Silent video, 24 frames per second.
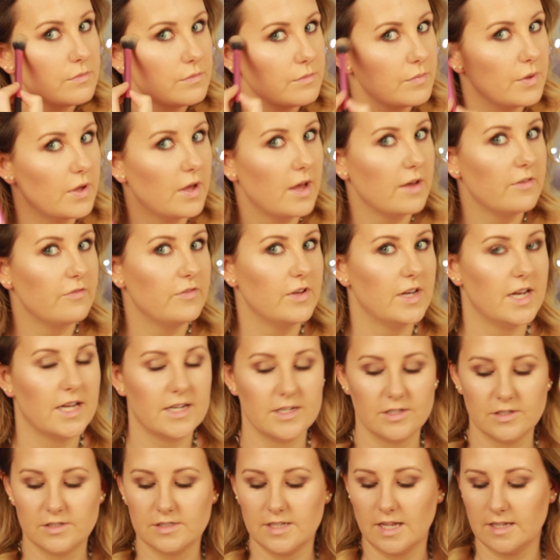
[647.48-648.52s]
but I feel
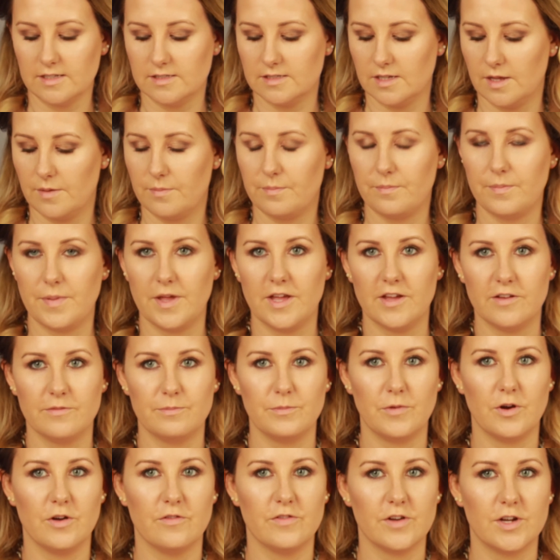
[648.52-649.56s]
like it just adds a bit
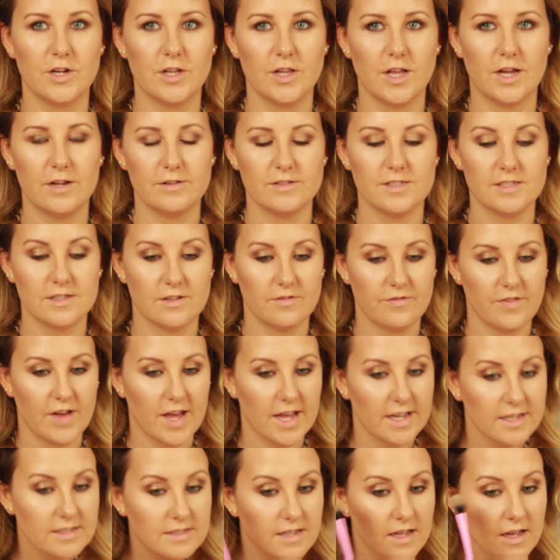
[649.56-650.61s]
more of a glow to the
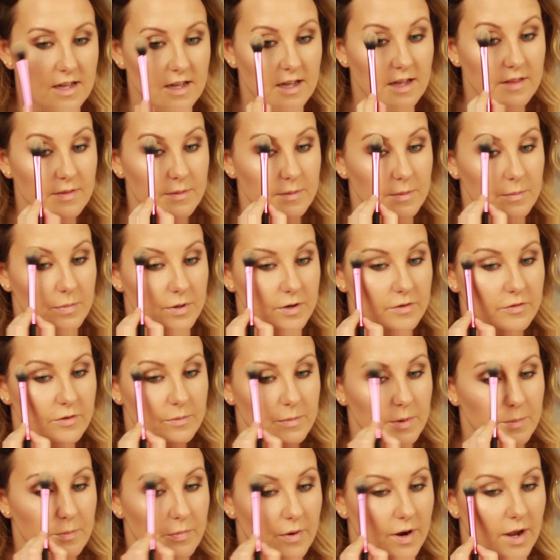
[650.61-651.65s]
face. I'm going to put it through
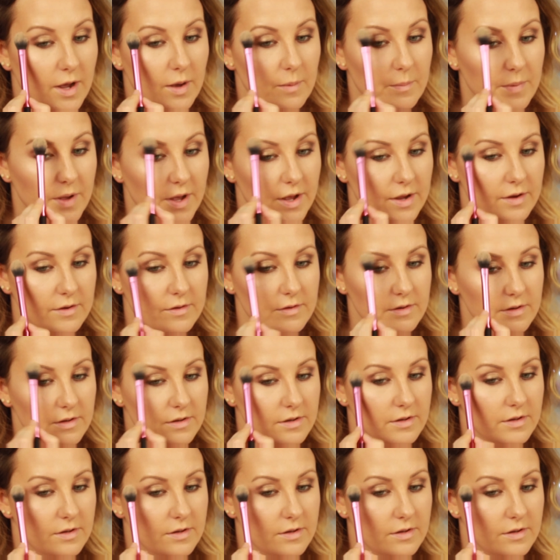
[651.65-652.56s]
my brow bone.